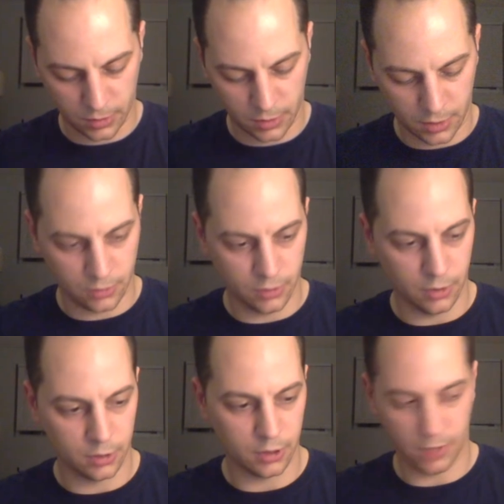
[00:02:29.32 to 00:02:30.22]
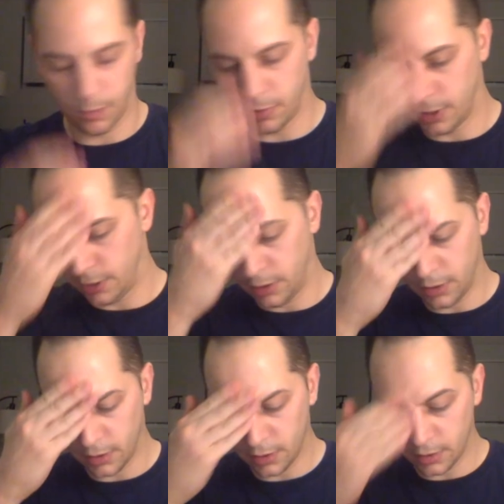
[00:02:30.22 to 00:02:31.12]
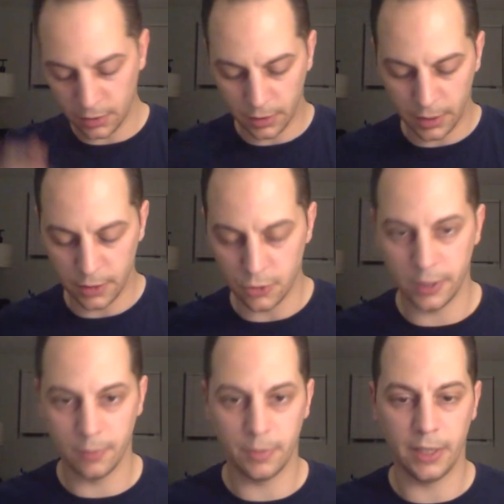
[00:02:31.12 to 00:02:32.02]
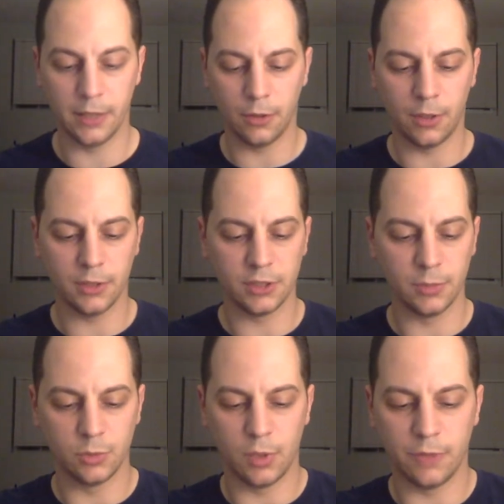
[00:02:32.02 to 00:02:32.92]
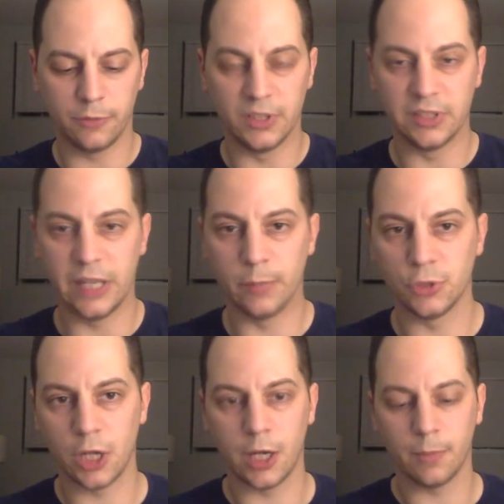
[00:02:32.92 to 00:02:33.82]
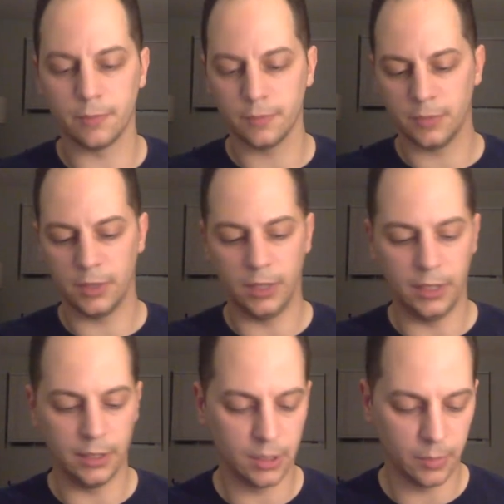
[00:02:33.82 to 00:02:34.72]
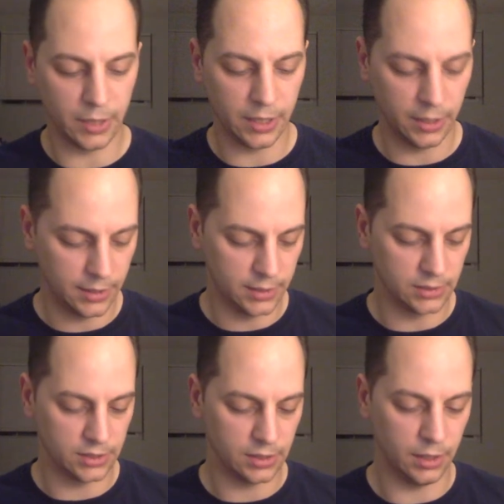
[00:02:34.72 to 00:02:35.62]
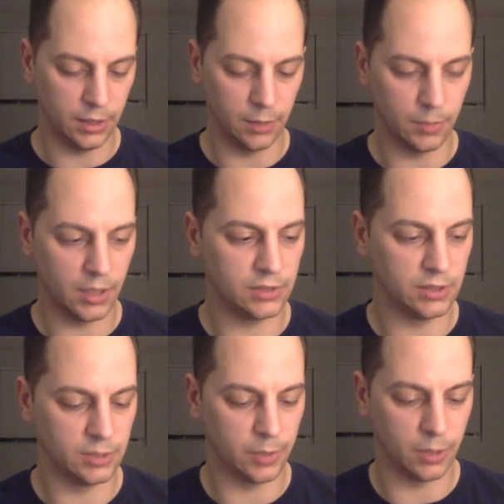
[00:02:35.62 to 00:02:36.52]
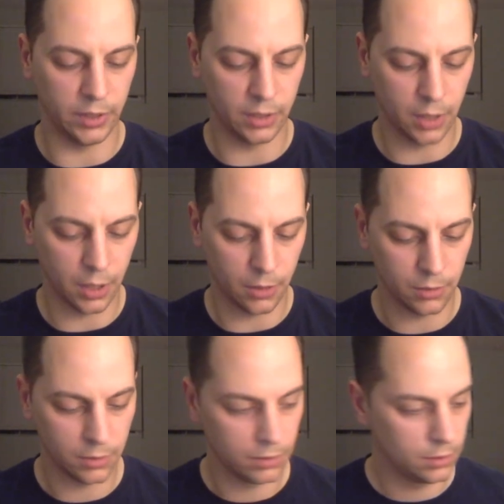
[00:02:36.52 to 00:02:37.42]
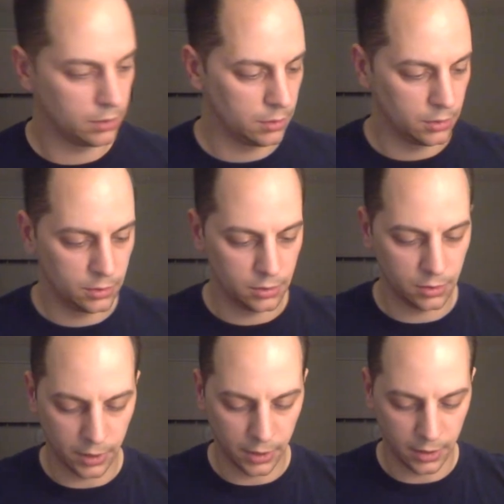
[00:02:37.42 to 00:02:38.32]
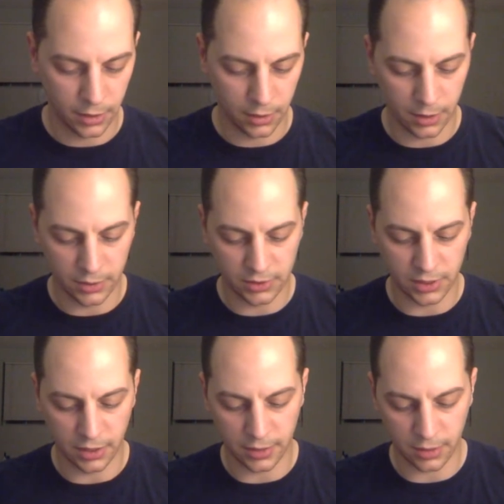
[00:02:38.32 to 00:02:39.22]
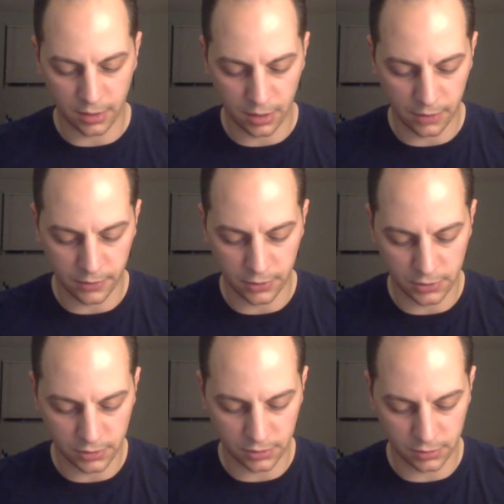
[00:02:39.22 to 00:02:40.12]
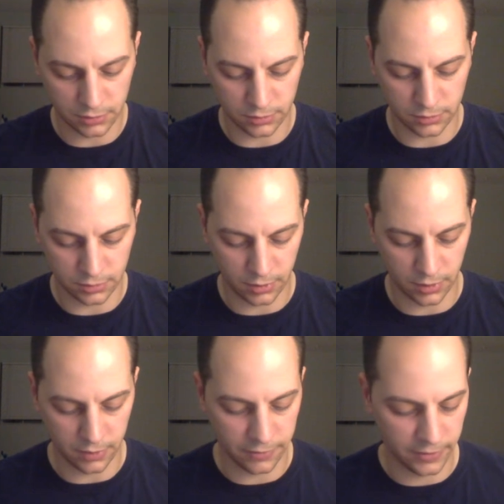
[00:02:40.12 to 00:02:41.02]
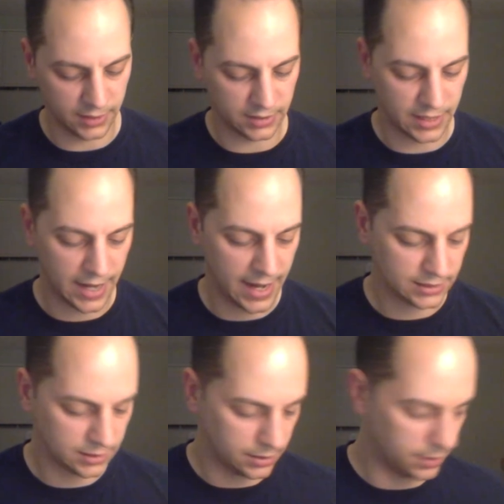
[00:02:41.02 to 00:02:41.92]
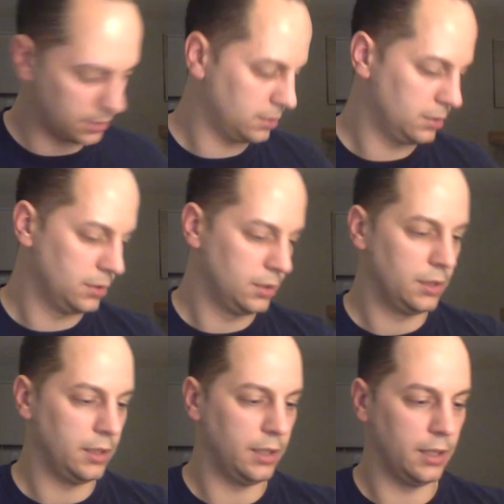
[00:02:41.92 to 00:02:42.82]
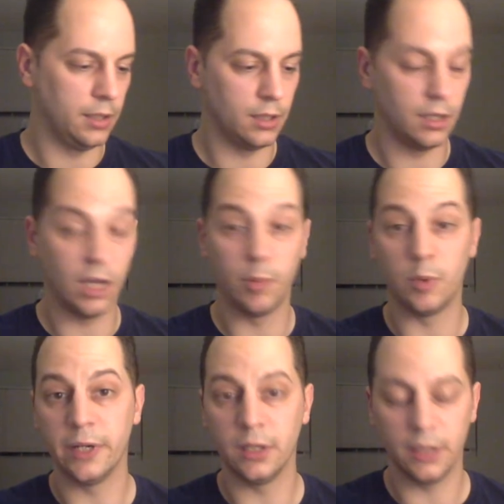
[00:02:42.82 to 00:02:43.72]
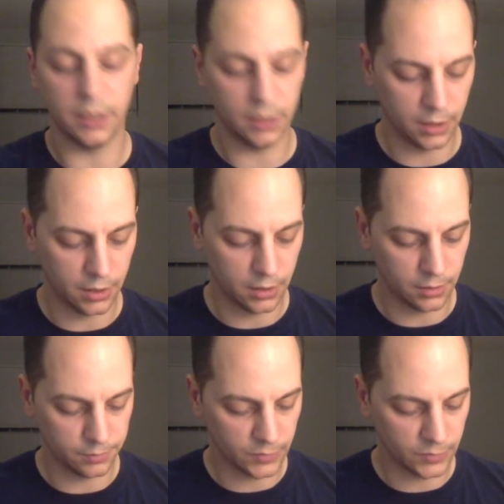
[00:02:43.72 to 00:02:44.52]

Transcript: I hooked up my buddy Adrian Panda Awesome as well from the same shop. He ended up getting his, I think he unboxed his about a week ago. And he said that the covers look fantastic. And I've been reading the